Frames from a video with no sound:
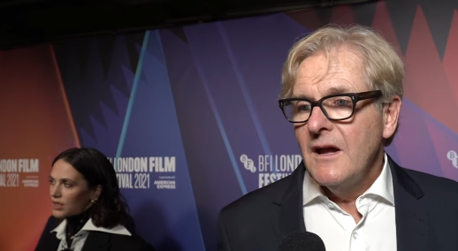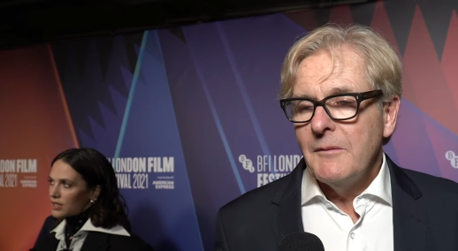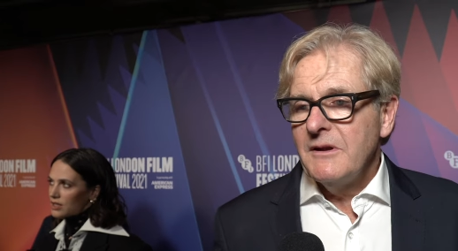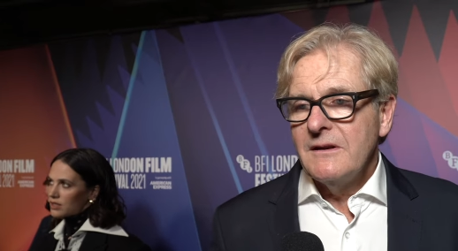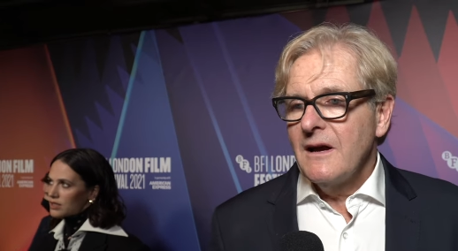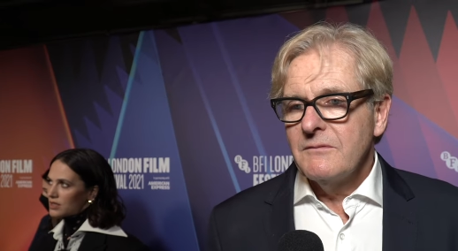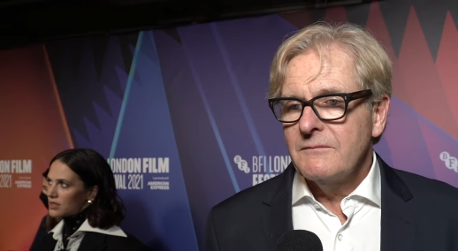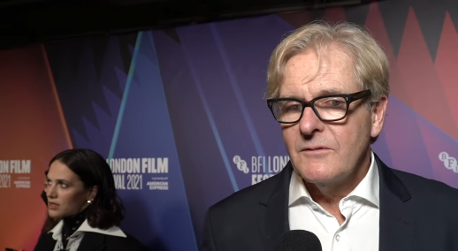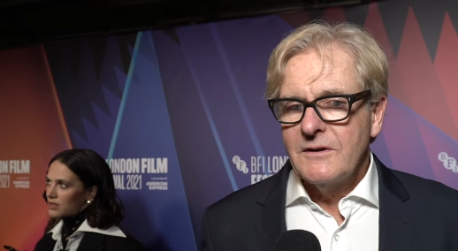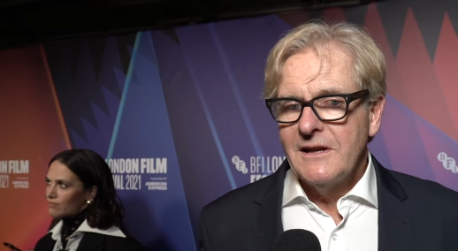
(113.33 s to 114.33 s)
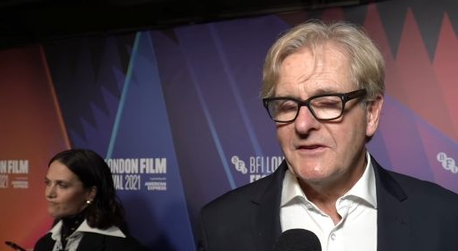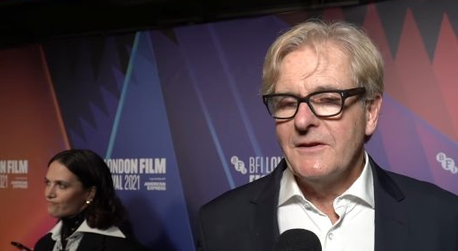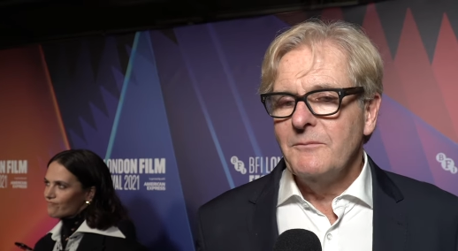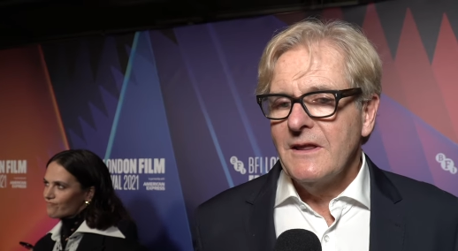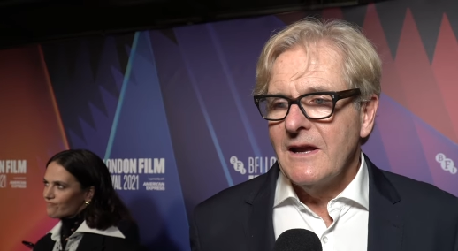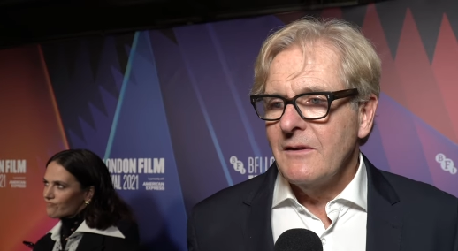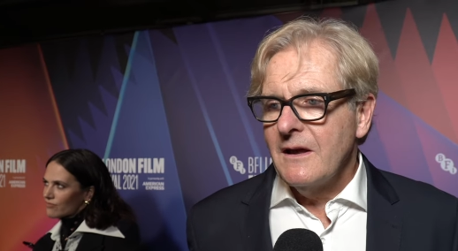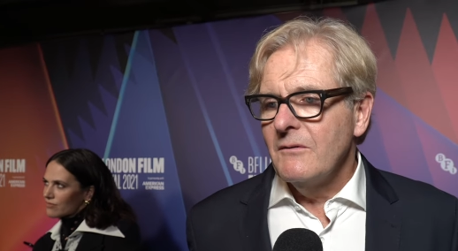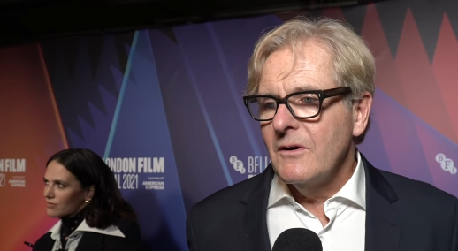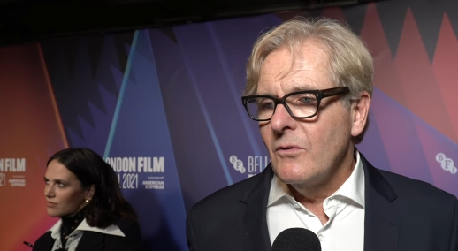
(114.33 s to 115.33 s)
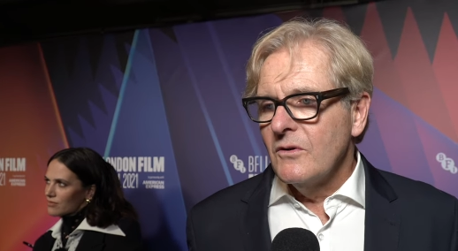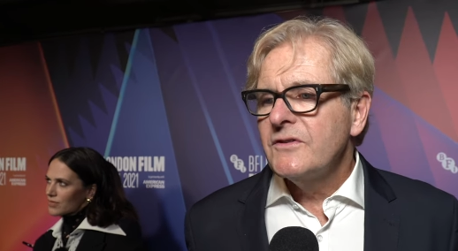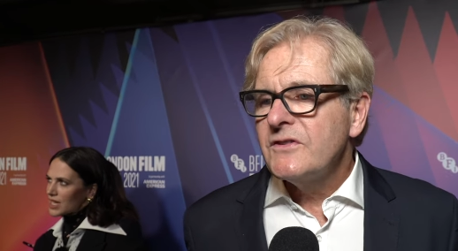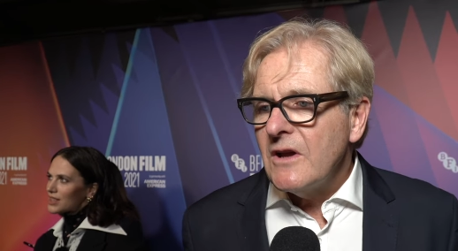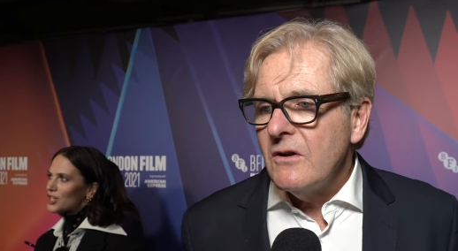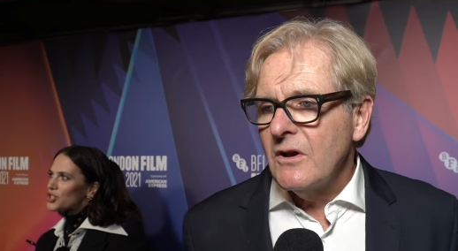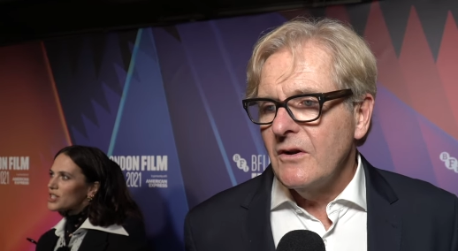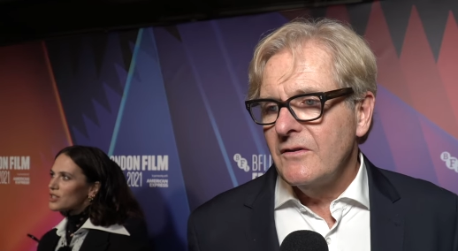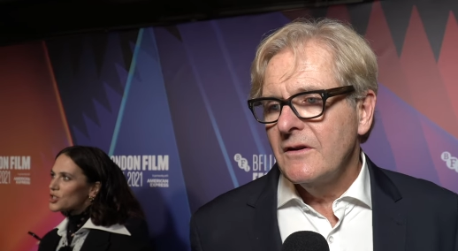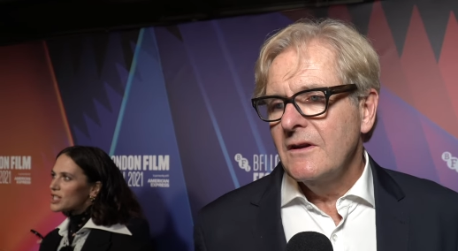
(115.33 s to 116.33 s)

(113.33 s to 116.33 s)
Speaker 1: I mean, I could list them, but they they're all so good.